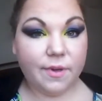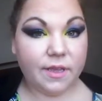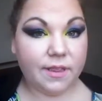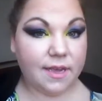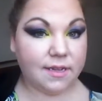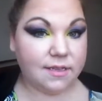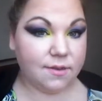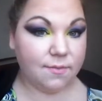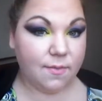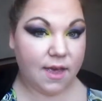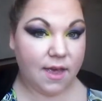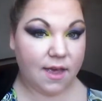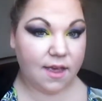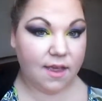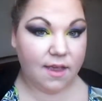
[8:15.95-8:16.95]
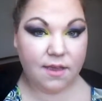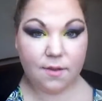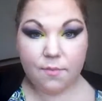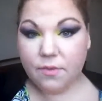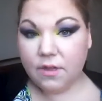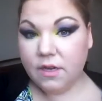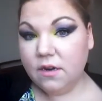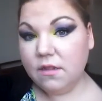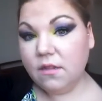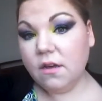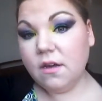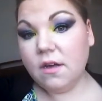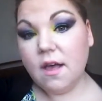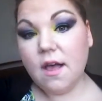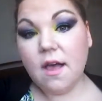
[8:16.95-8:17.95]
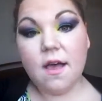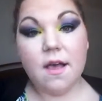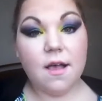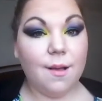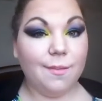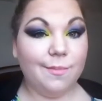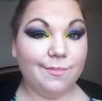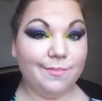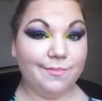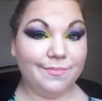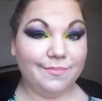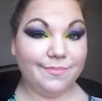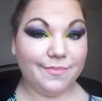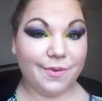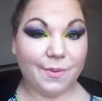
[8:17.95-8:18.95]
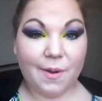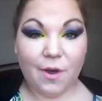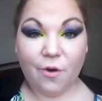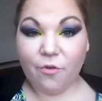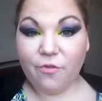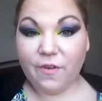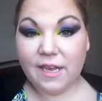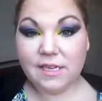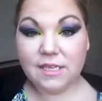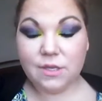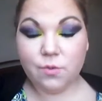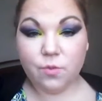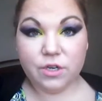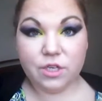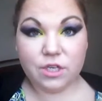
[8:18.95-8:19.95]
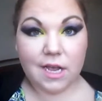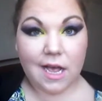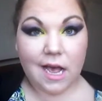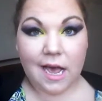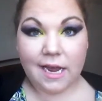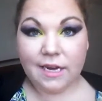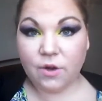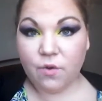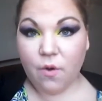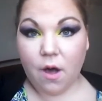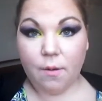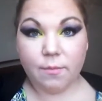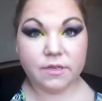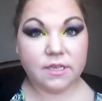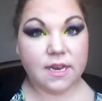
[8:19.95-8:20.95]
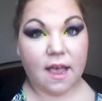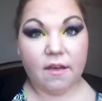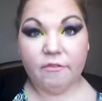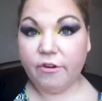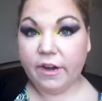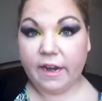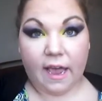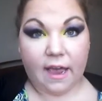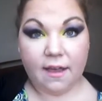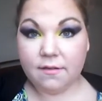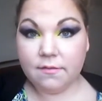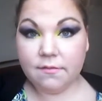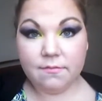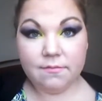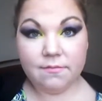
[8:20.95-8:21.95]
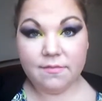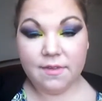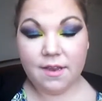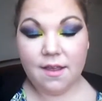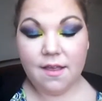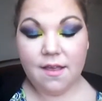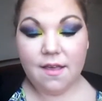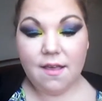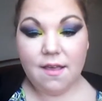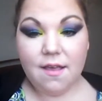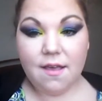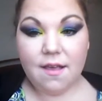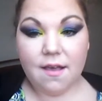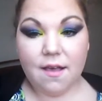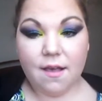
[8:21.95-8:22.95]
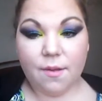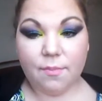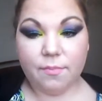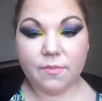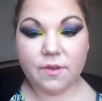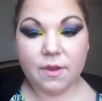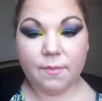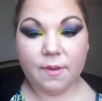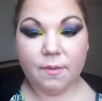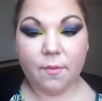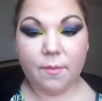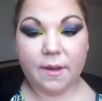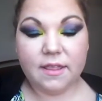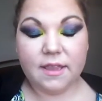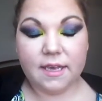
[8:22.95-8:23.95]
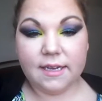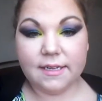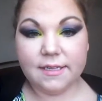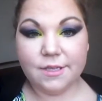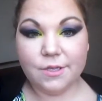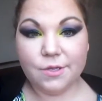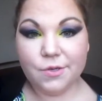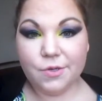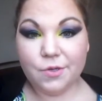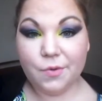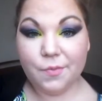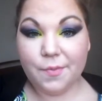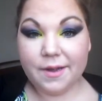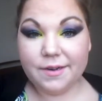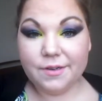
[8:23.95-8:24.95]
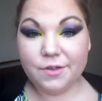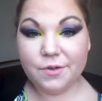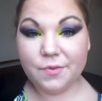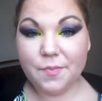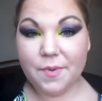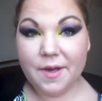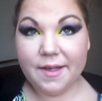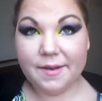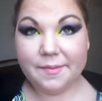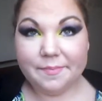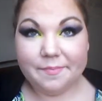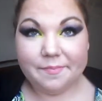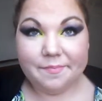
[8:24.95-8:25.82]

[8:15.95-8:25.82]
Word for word: But that's my completed look for my whole face, which I do almost every day. Um, some people might think it's too much, but